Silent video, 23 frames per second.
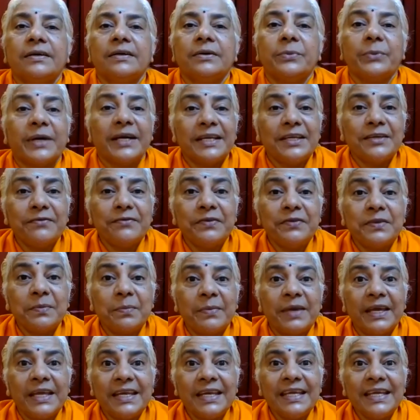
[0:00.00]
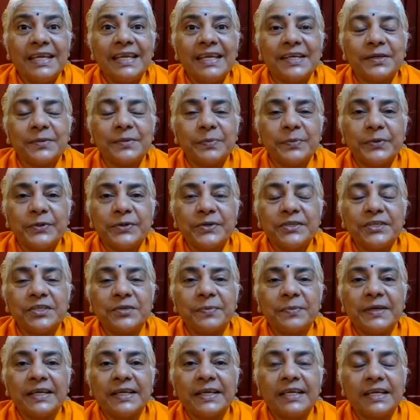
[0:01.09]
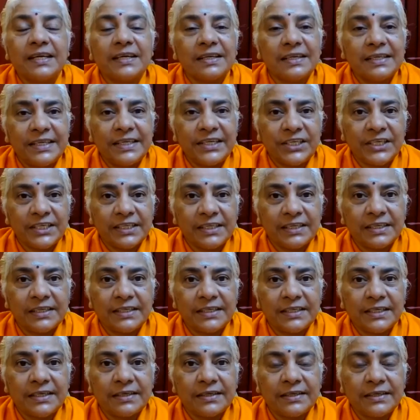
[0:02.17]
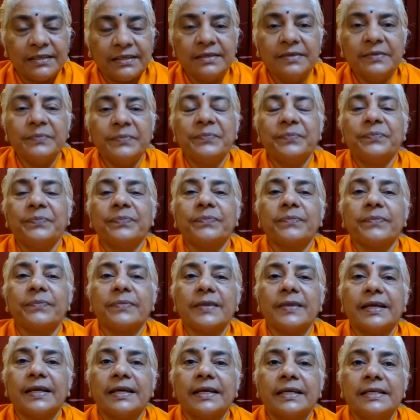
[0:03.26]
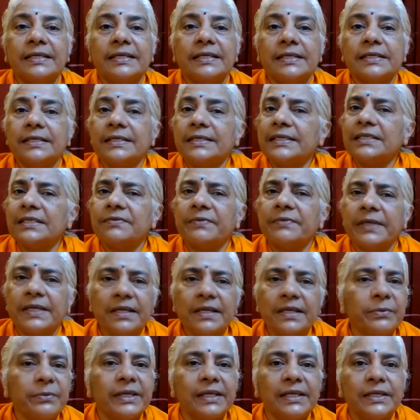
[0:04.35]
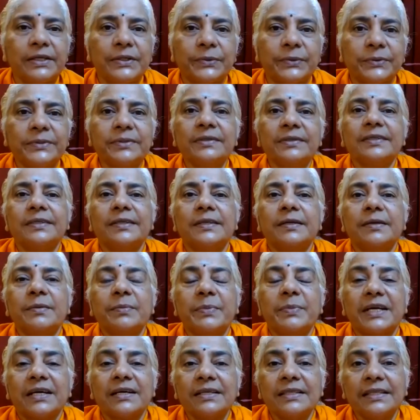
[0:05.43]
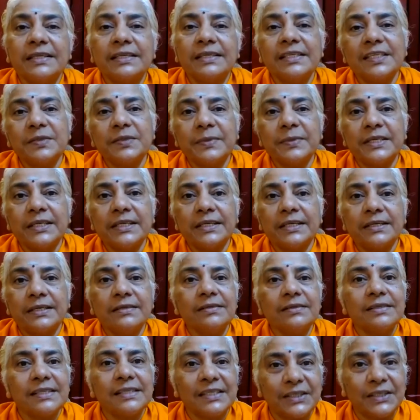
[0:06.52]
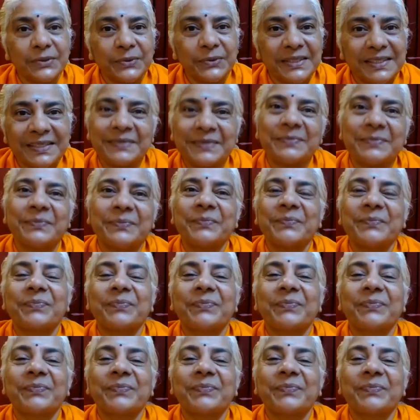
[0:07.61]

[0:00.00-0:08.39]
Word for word: one of the many composed by Adi Shankaracharya, and it is very well known, Prata Marana Stotram.